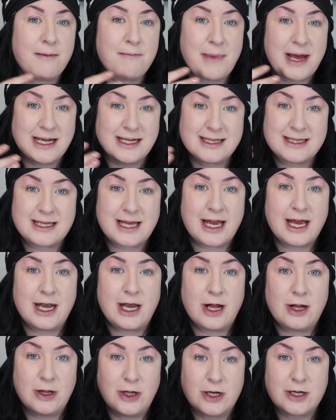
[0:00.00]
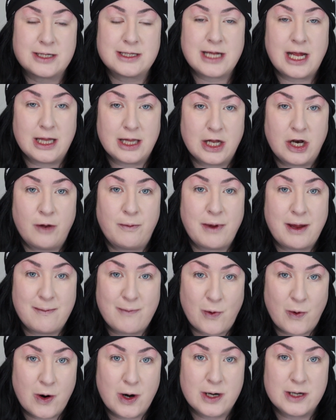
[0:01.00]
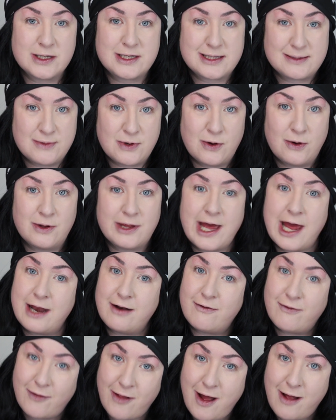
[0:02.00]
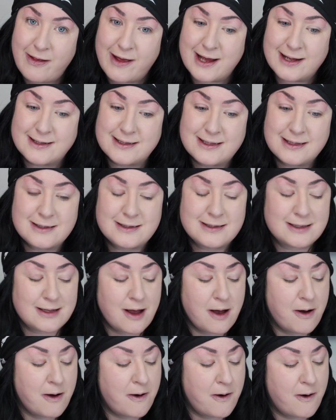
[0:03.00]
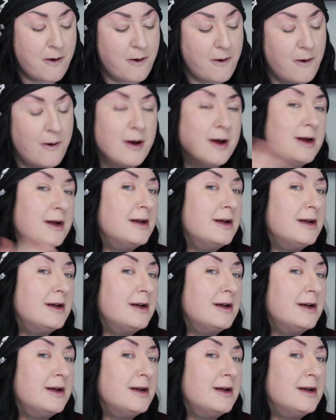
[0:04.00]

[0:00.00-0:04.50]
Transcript: my skin looks a little bit more smooth and flawless. So